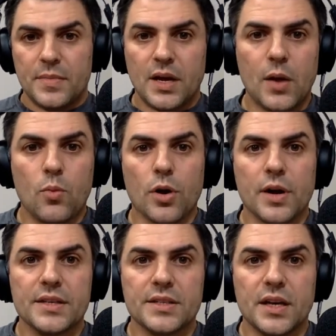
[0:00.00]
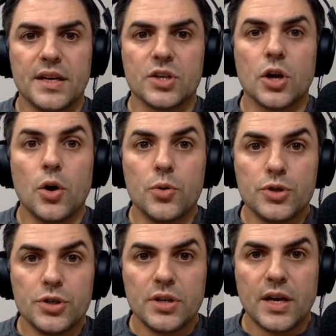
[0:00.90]
I work as a, as a
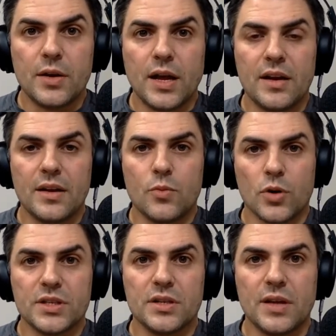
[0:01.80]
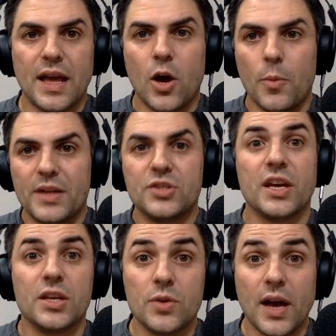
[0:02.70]
coach and, and work to help
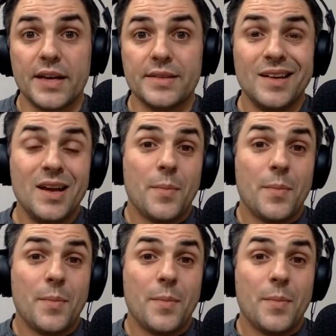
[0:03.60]
educate you guys,